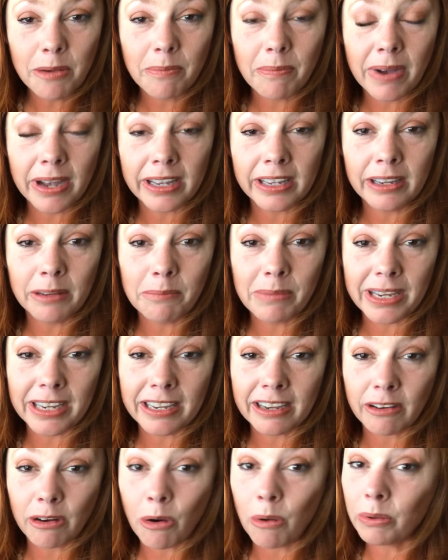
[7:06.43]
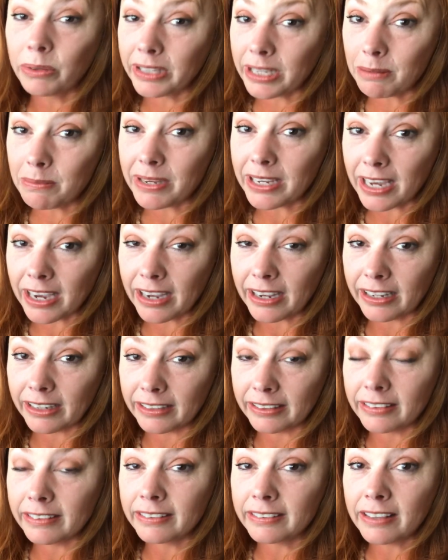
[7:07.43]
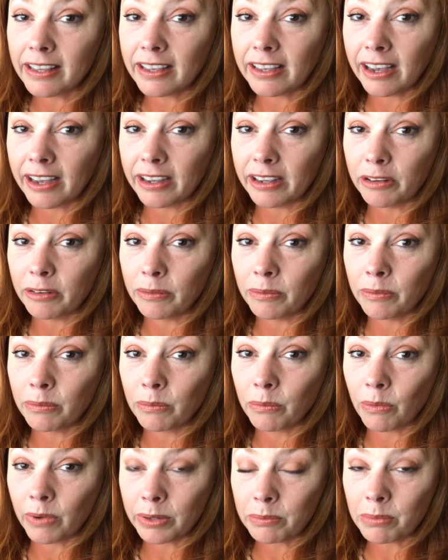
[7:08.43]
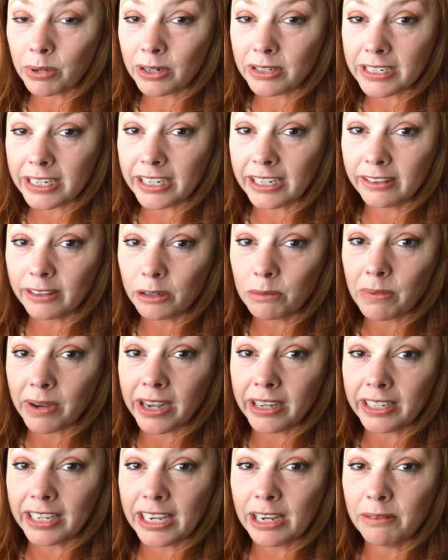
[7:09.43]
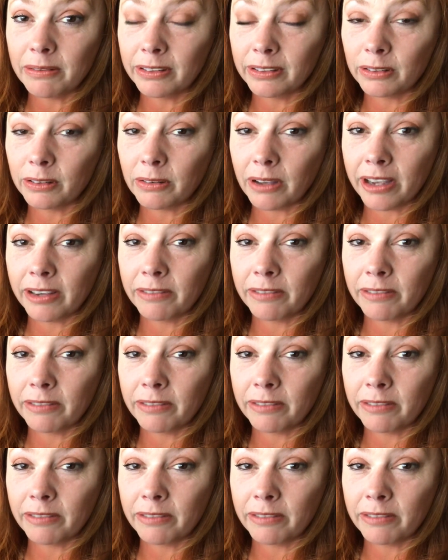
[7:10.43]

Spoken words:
but only because one particular buck, he was